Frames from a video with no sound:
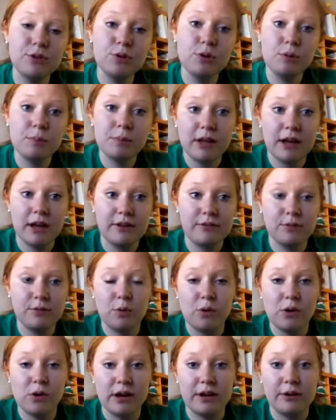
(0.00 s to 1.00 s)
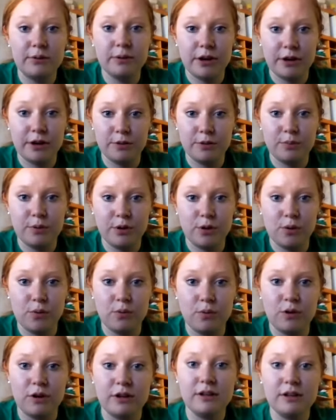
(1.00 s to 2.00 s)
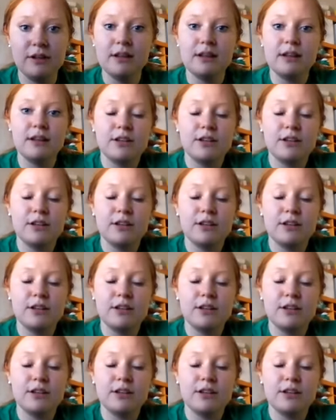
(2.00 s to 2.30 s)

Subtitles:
you apply for a record book award,